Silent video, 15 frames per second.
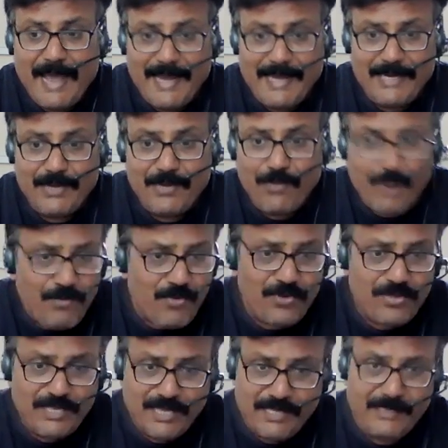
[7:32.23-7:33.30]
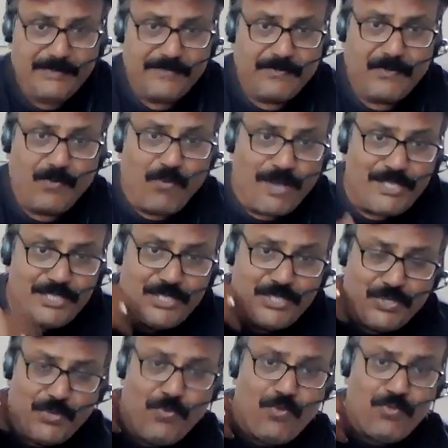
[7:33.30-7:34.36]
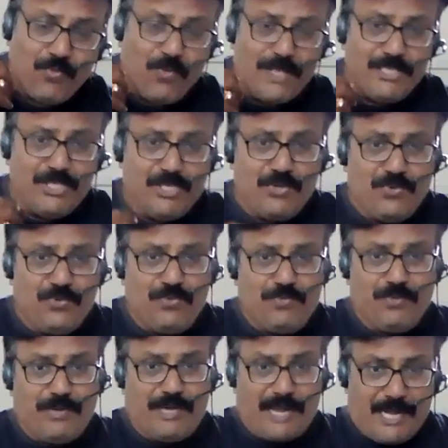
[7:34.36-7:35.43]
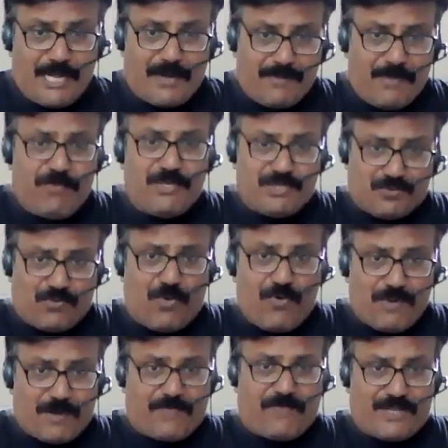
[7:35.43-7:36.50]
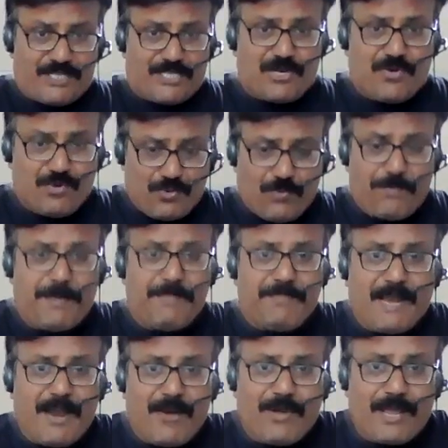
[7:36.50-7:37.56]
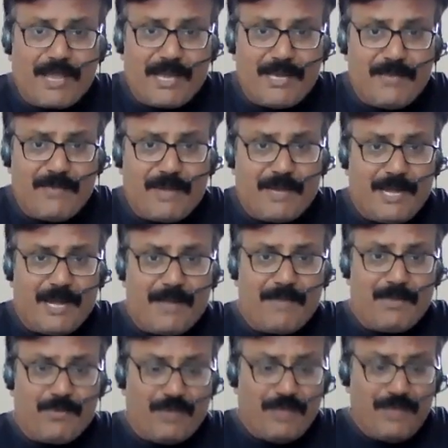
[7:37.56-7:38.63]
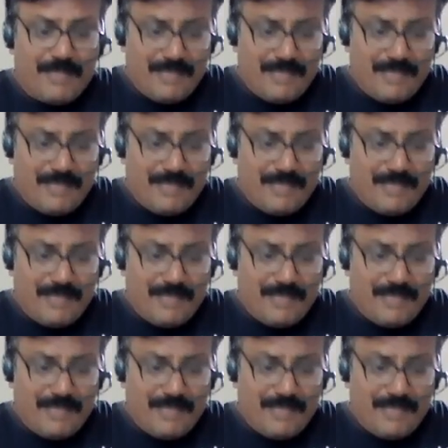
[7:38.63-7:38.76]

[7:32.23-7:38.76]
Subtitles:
And one more thing, once you interview is over, first round two people have taken your interview,